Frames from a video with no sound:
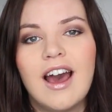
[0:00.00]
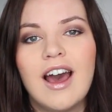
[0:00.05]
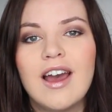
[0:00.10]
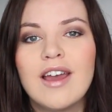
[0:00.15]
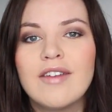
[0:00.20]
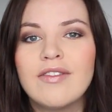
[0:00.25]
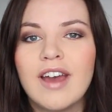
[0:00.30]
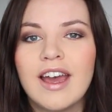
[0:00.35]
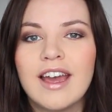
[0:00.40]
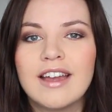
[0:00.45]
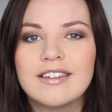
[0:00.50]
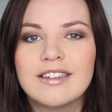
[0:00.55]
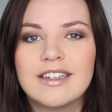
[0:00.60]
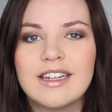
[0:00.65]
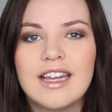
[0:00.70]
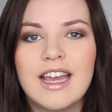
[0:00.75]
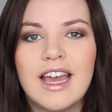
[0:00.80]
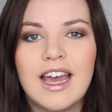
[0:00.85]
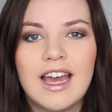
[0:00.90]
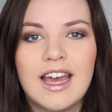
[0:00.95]
I've
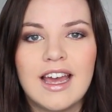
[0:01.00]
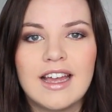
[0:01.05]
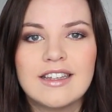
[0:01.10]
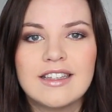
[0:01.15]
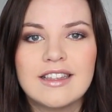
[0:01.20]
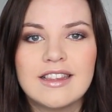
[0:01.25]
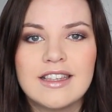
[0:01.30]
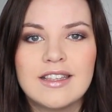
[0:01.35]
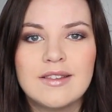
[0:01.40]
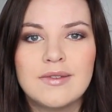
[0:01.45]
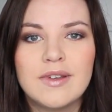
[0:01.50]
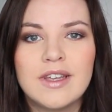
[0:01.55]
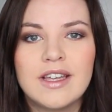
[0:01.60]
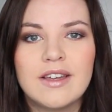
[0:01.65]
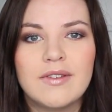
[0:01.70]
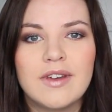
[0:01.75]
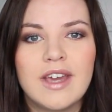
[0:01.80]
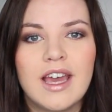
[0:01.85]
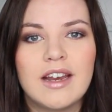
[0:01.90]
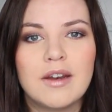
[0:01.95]
actually had, this
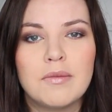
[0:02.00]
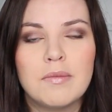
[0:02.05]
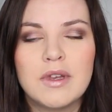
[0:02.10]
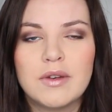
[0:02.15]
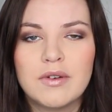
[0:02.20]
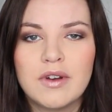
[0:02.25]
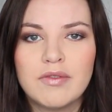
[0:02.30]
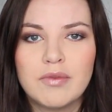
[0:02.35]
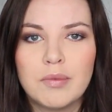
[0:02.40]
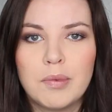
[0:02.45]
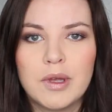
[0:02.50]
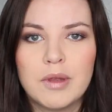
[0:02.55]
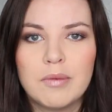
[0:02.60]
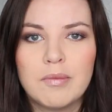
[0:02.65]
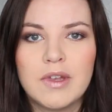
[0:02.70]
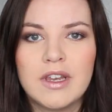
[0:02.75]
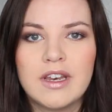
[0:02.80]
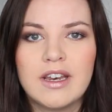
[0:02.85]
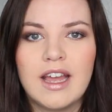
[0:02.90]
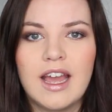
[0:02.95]
week we had a midwife
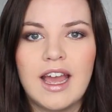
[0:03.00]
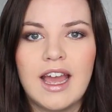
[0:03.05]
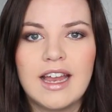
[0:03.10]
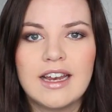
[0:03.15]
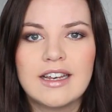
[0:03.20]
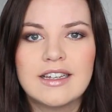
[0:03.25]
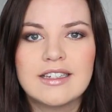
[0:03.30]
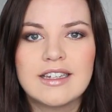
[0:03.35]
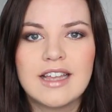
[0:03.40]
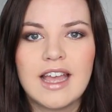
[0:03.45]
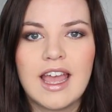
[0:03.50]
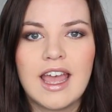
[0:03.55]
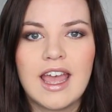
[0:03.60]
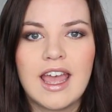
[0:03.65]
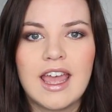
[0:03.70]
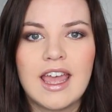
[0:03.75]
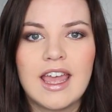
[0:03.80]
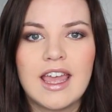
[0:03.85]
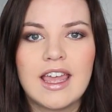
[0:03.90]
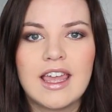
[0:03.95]
appointment and
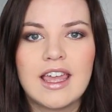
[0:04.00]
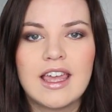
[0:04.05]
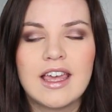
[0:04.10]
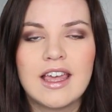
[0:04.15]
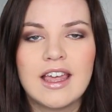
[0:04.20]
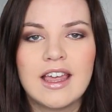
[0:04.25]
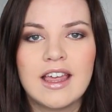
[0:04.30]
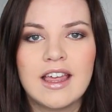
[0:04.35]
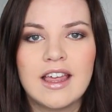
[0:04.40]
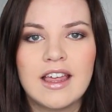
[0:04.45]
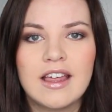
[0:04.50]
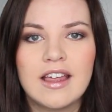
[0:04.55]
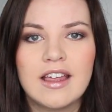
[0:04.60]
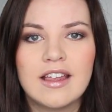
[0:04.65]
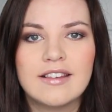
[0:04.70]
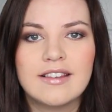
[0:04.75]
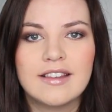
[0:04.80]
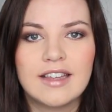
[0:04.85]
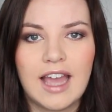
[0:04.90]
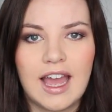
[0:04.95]
a
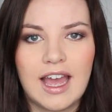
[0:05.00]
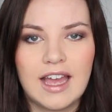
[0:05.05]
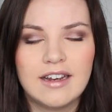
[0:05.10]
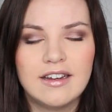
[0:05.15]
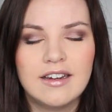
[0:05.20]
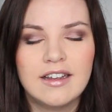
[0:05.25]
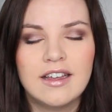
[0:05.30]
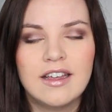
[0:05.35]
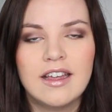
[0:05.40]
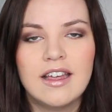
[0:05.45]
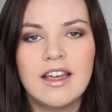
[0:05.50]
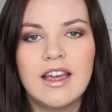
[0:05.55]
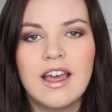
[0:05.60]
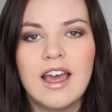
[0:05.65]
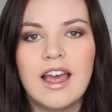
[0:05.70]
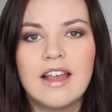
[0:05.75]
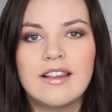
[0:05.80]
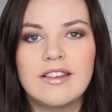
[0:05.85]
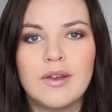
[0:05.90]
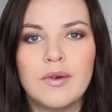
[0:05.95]
scan.
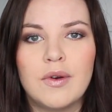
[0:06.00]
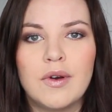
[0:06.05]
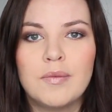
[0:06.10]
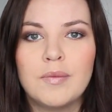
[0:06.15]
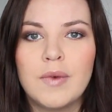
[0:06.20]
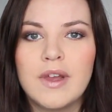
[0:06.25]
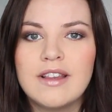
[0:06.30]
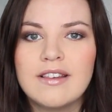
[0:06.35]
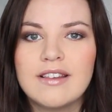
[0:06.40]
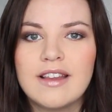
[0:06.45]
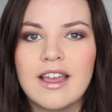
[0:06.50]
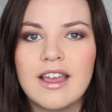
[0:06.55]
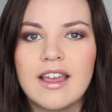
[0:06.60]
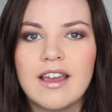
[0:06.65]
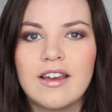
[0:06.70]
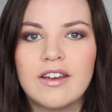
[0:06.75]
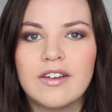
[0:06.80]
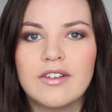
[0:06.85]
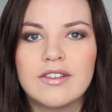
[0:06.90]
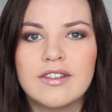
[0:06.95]
So on
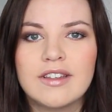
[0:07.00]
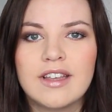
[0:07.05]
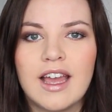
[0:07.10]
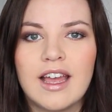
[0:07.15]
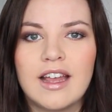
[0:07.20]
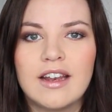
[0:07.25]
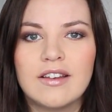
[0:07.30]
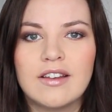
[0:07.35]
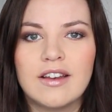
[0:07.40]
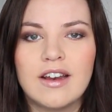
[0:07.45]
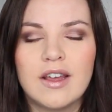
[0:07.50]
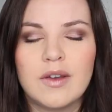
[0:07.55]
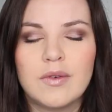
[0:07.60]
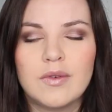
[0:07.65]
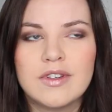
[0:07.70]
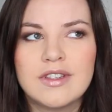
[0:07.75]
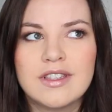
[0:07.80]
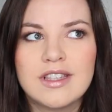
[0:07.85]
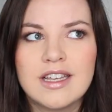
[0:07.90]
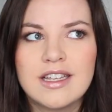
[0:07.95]
Wednesday I got scanned and I
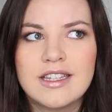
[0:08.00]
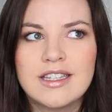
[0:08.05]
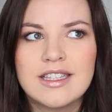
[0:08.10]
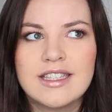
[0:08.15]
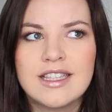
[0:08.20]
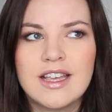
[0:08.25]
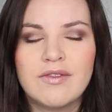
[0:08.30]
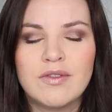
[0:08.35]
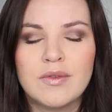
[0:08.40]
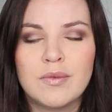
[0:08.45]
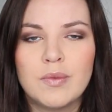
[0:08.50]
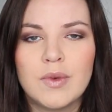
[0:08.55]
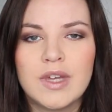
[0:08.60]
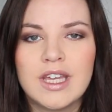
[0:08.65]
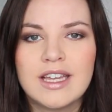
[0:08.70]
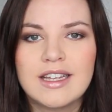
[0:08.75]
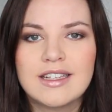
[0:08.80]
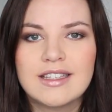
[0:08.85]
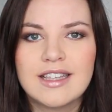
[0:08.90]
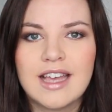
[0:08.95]
was 37
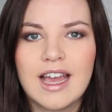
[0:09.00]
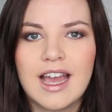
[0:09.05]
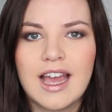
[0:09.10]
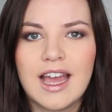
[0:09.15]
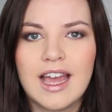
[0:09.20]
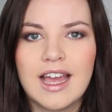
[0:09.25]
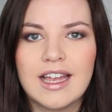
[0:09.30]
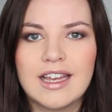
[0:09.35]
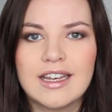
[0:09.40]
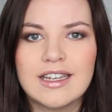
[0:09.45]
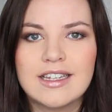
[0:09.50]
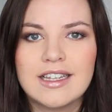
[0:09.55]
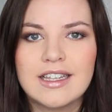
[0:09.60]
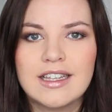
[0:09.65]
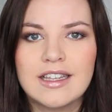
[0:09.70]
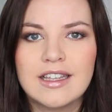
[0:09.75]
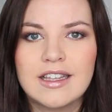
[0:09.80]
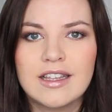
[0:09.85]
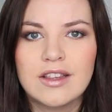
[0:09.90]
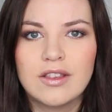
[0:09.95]
weeks and
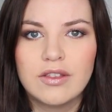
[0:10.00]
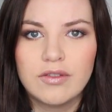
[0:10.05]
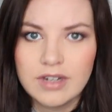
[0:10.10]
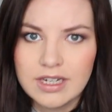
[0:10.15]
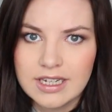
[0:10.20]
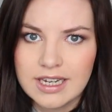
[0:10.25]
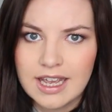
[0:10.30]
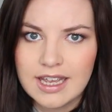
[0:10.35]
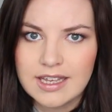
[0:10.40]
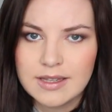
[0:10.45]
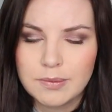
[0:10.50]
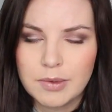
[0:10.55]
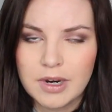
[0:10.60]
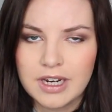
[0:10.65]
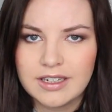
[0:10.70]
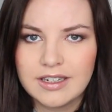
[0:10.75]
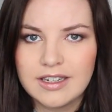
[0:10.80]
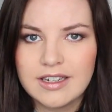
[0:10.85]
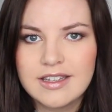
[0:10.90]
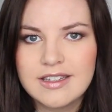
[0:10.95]
3 days
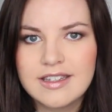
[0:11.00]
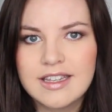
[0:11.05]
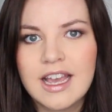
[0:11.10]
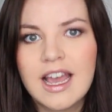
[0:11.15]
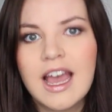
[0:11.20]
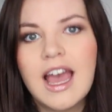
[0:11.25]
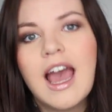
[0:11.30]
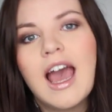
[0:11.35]
pregnant,